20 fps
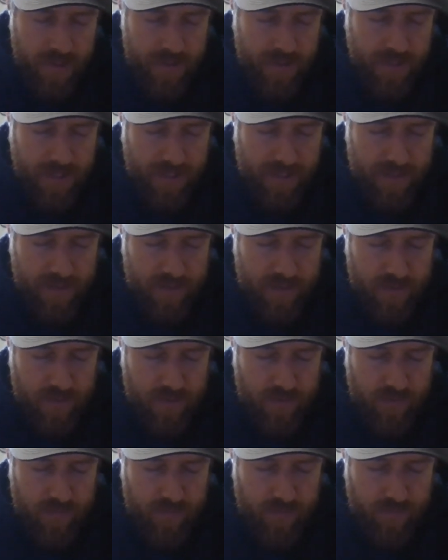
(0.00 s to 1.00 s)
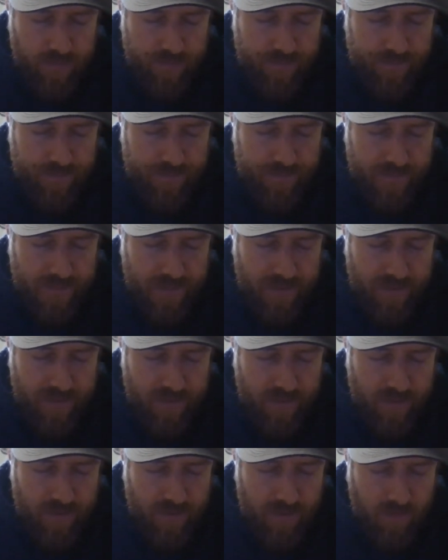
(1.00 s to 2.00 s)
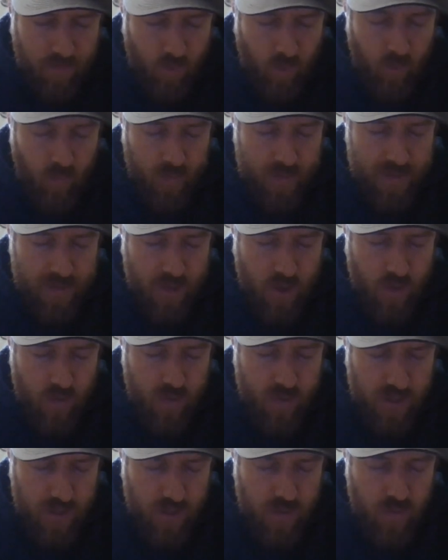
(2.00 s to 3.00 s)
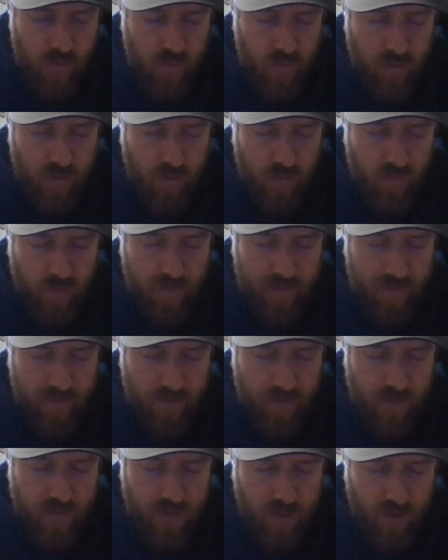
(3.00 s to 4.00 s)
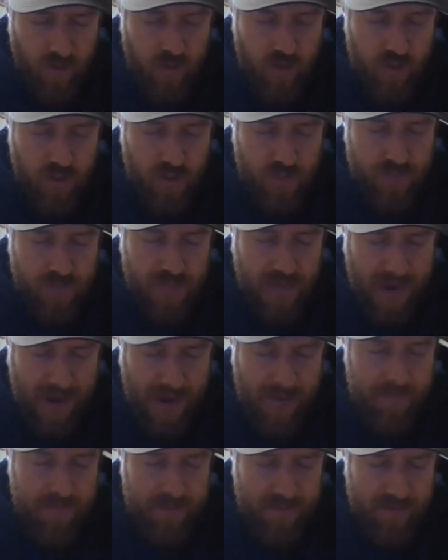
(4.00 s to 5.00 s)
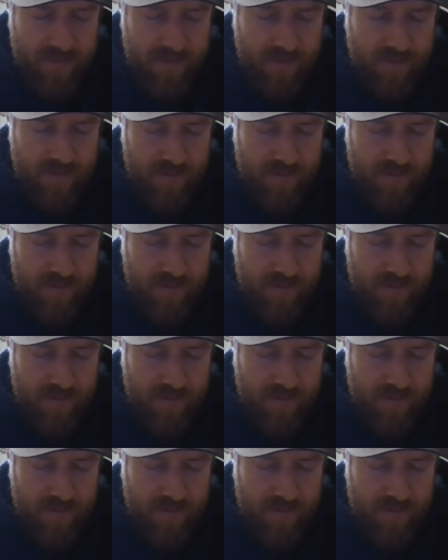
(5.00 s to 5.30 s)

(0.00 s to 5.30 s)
And the more we know you when those hardships happen,